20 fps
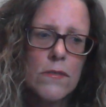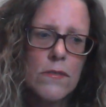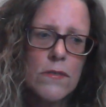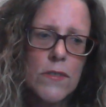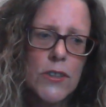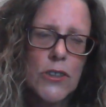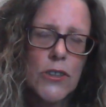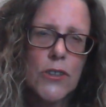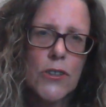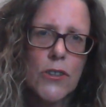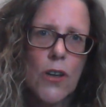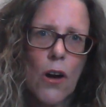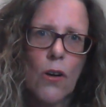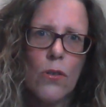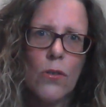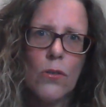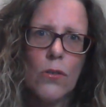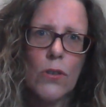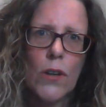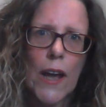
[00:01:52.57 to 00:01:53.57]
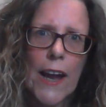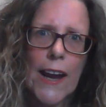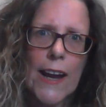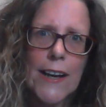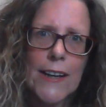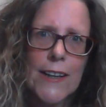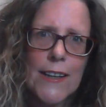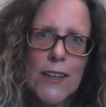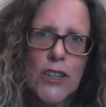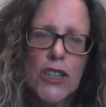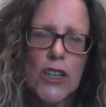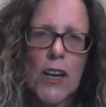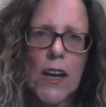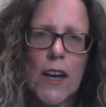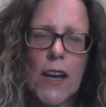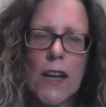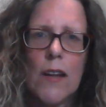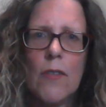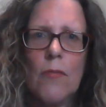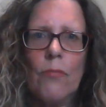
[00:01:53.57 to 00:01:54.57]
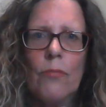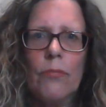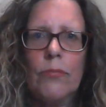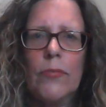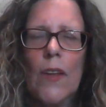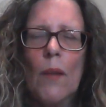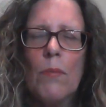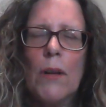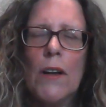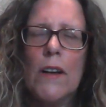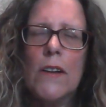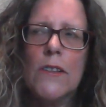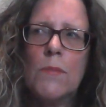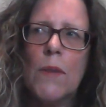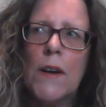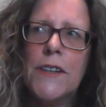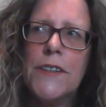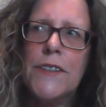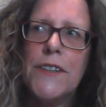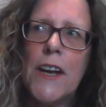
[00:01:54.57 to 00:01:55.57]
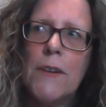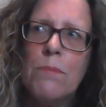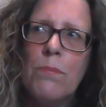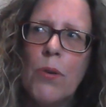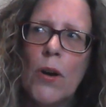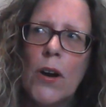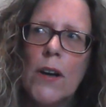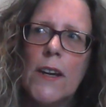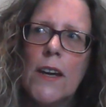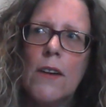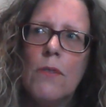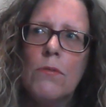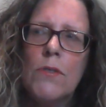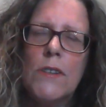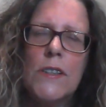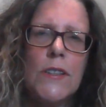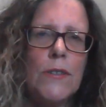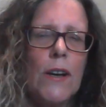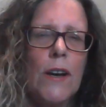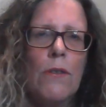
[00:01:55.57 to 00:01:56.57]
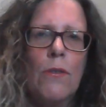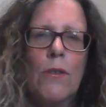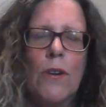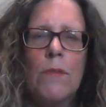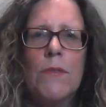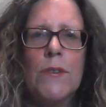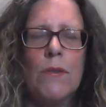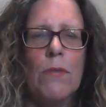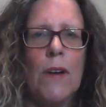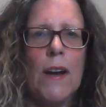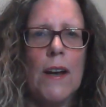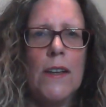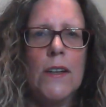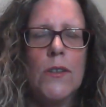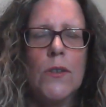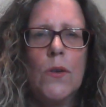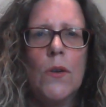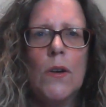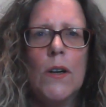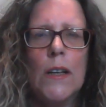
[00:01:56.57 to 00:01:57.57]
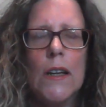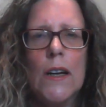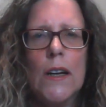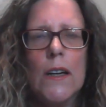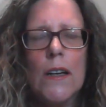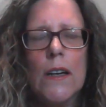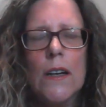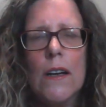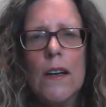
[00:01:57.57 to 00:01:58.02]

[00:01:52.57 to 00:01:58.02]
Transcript: soul energy, because my dead body was three rooms away in the toilet.